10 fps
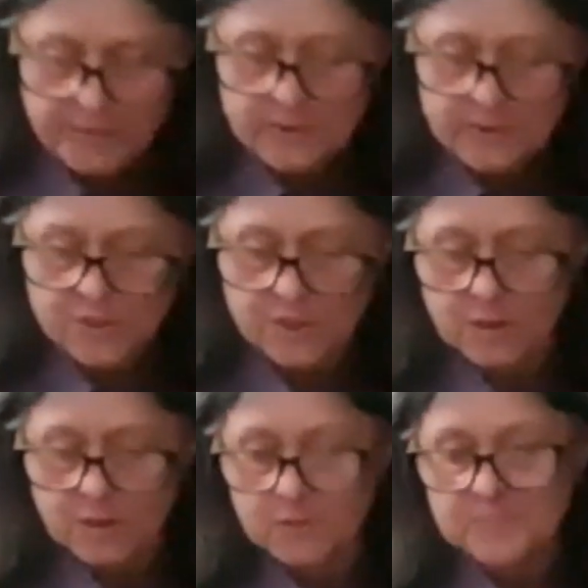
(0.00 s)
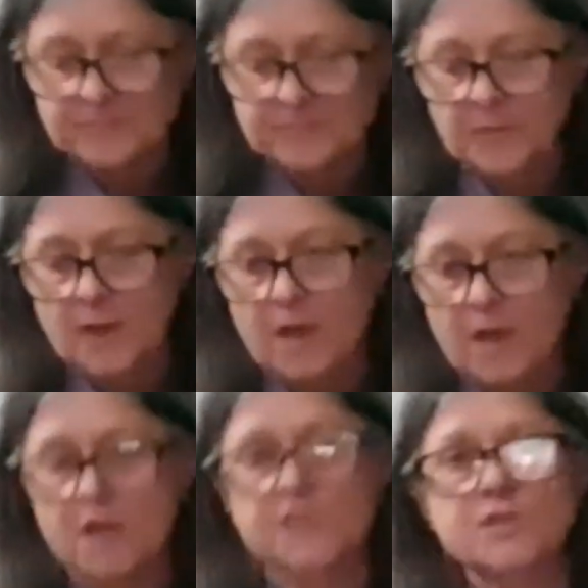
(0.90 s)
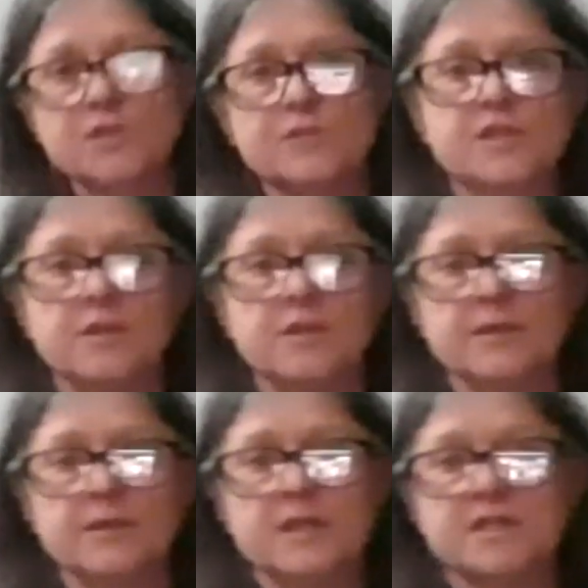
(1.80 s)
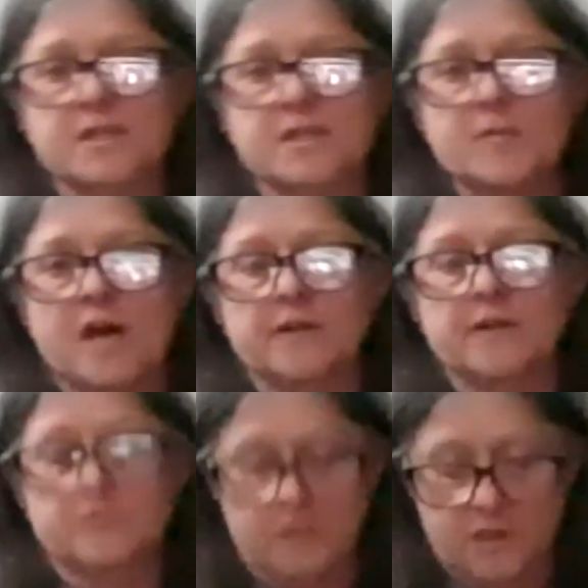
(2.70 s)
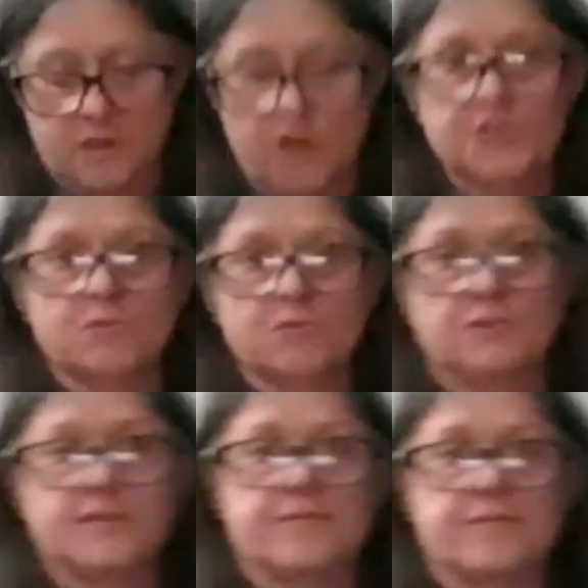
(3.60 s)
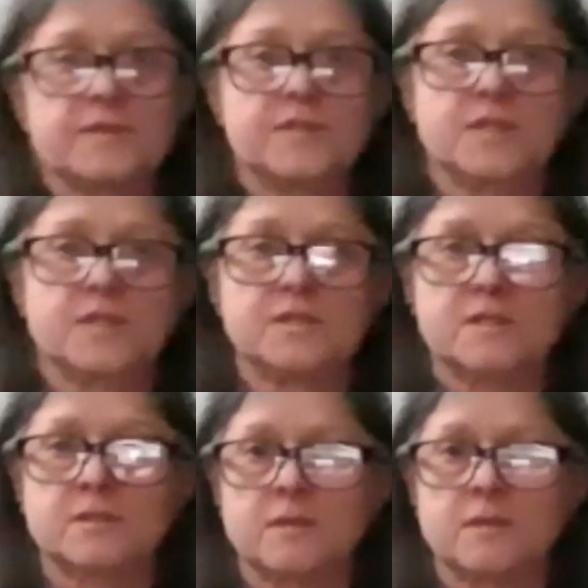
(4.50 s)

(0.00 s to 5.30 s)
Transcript: So I also was curious about cultural differences,